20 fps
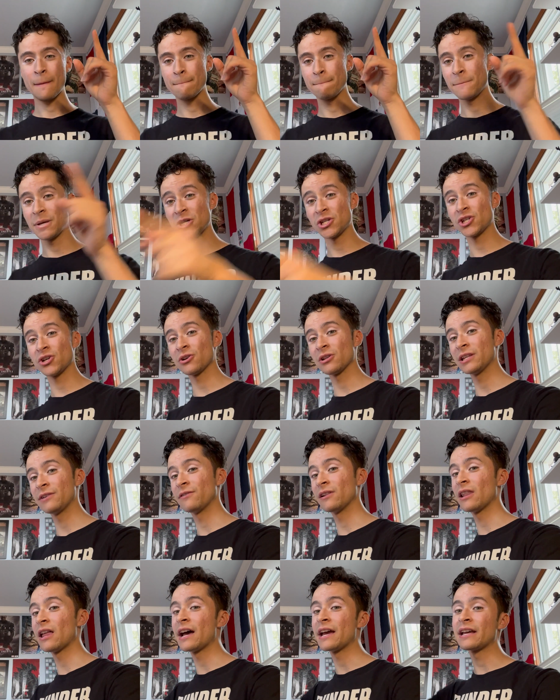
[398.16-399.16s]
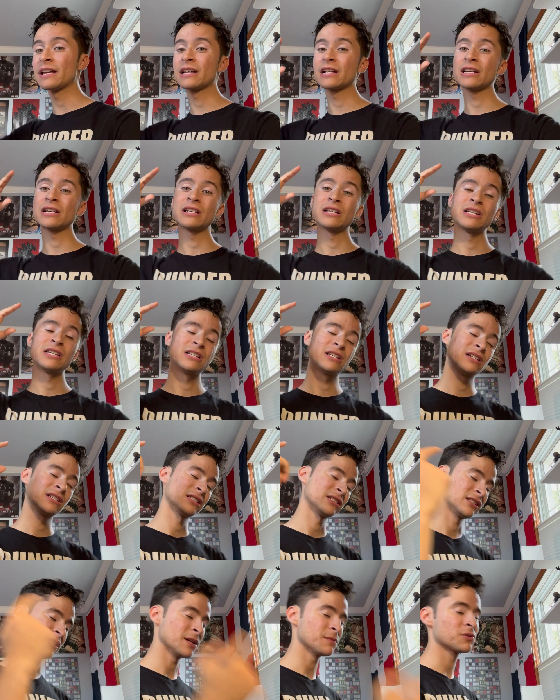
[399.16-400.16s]
Be sure to leave a like,
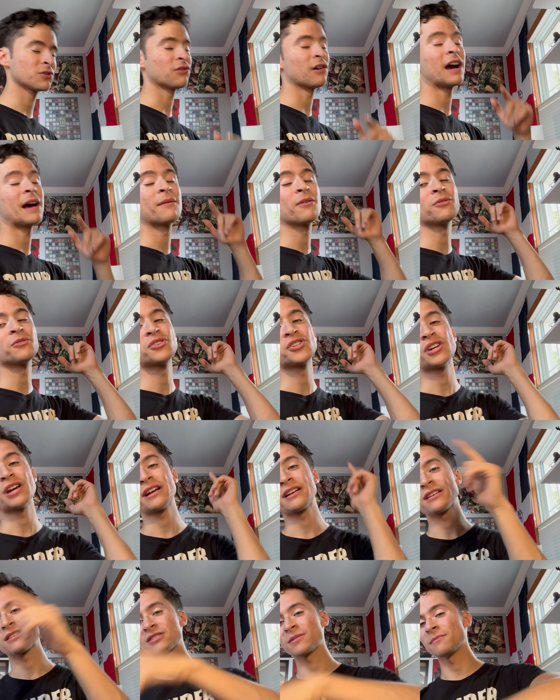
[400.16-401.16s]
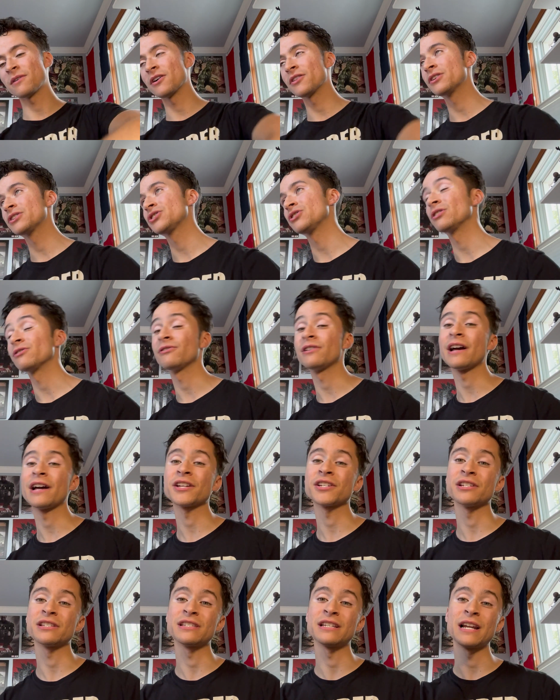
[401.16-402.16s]
subscribe, go check some other trailer
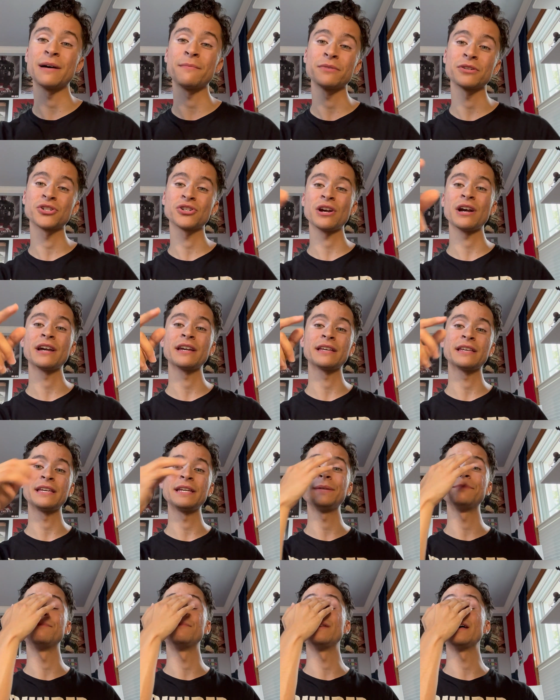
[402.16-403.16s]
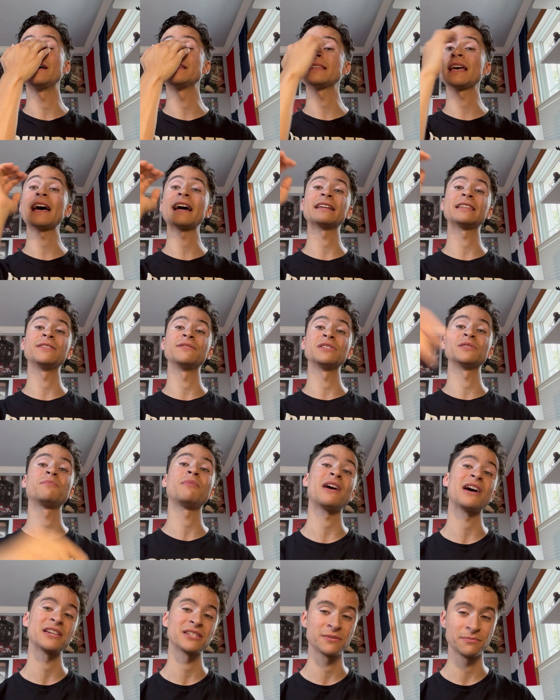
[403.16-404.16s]
reactions, and I'm gonna try and keep as active as
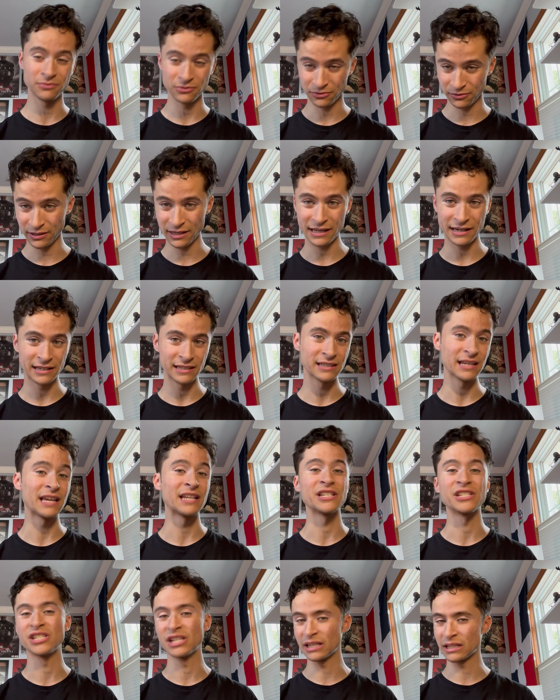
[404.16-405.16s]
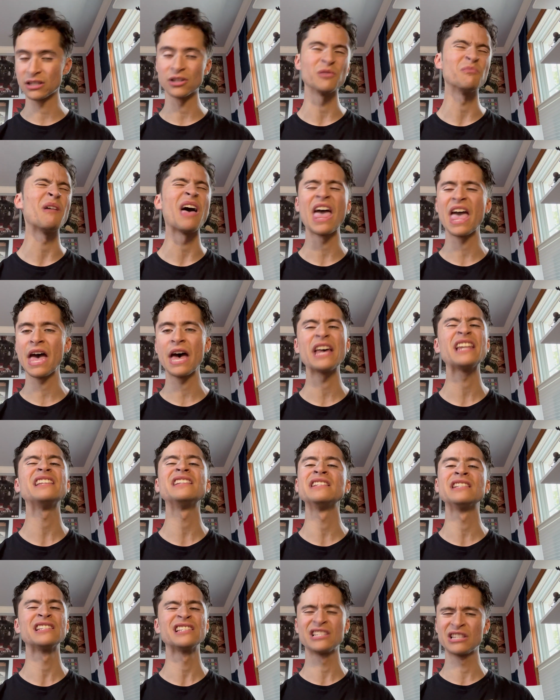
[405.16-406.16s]
possible, ladies and
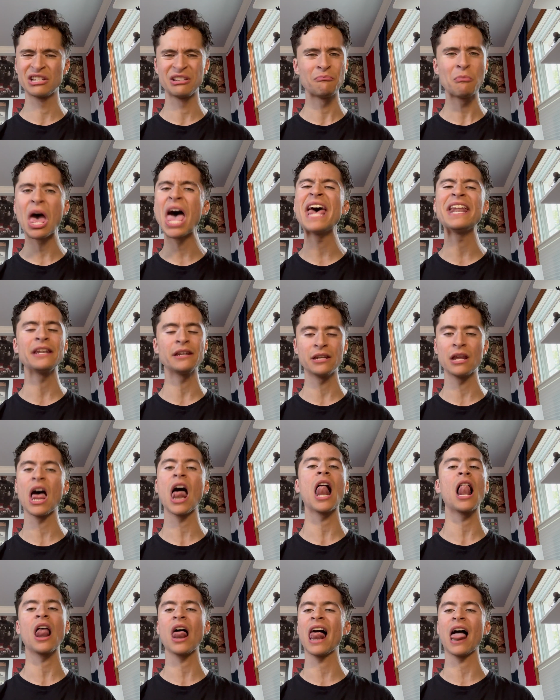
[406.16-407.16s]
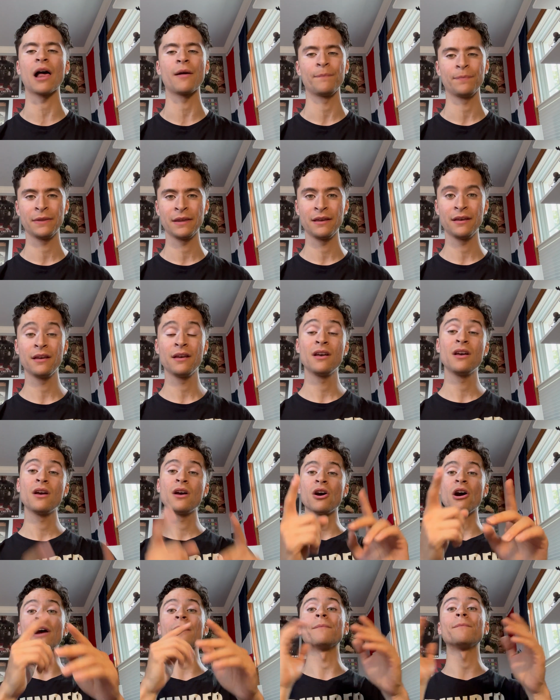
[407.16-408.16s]
gentlemen. All
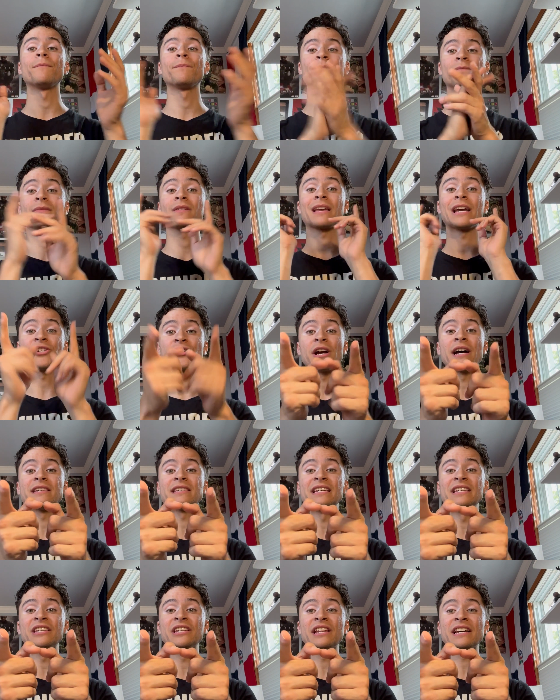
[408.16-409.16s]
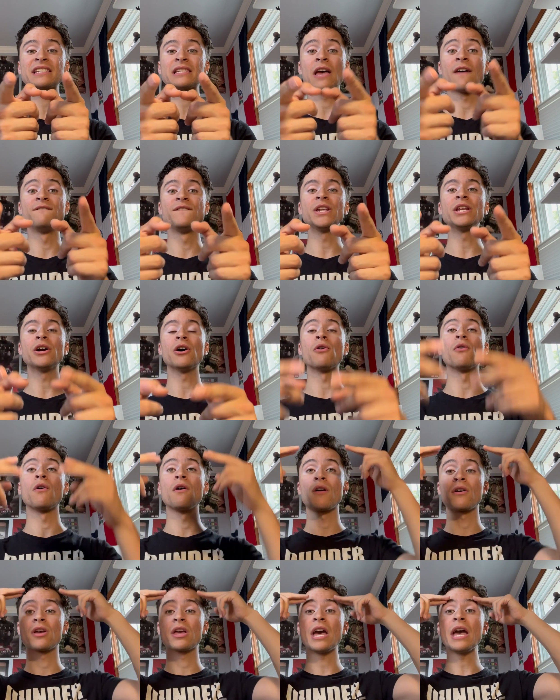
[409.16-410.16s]
right, catch you guys in the next video,
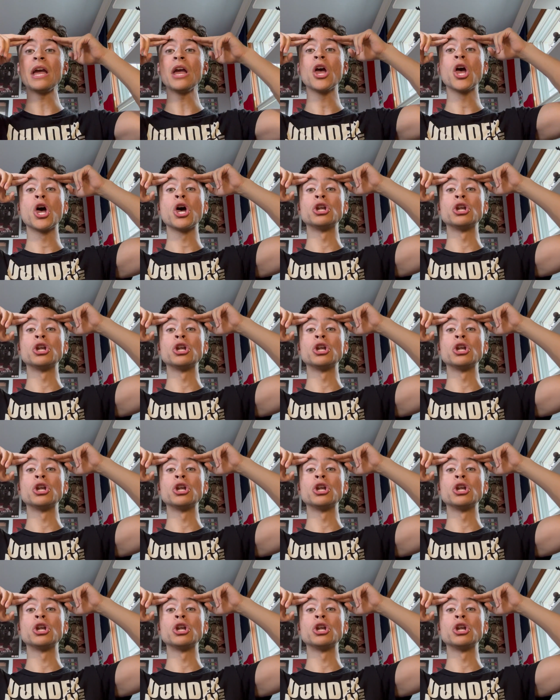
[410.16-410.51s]
okay?